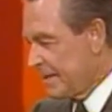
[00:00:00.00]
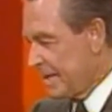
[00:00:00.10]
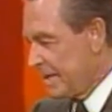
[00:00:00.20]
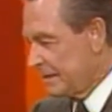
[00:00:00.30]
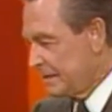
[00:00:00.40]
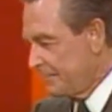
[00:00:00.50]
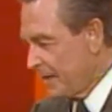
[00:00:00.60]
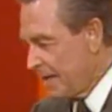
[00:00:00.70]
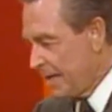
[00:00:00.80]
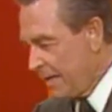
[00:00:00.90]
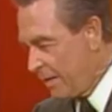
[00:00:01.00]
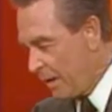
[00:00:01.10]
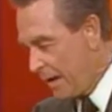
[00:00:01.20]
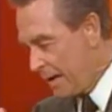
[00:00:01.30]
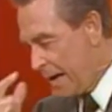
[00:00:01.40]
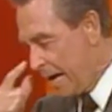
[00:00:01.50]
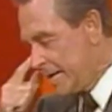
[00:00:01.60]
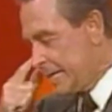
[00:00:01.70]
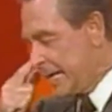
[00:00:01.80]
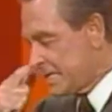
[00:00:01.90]
Yeah.
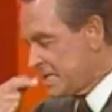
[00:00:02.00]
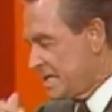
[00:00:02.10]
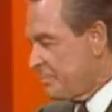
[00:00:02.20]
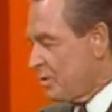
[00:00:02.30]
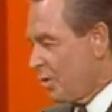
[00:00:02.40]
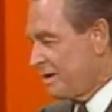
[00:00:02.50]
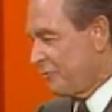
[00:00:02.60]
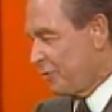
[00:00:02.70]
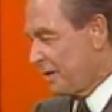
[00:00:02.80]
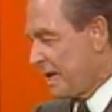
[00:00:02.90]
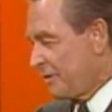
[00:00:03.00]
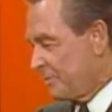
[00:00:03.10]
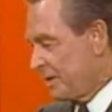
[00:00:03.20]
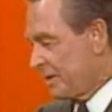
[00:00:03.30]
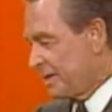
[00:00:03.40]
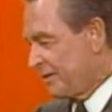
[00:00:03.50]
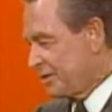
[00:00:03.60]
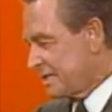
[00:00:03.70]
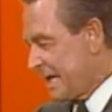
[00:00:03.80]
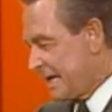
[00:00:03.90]
I, I sleep with one foot out from the
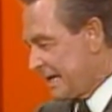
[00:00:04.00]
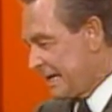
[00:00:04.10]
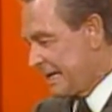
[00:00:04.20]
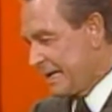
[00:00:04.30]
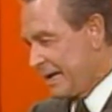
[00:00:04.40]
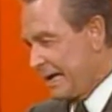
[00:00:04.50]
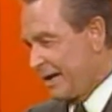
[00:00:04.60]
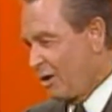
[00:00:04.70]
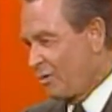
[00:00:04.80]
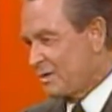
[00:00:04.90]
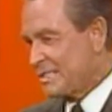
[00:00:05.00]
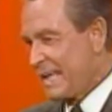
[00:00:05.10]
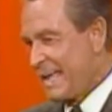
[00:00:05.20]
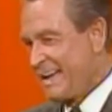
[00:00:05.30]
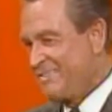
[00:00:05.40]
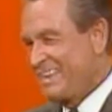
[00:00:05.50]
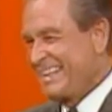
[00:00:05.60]
covers, and I, I always have,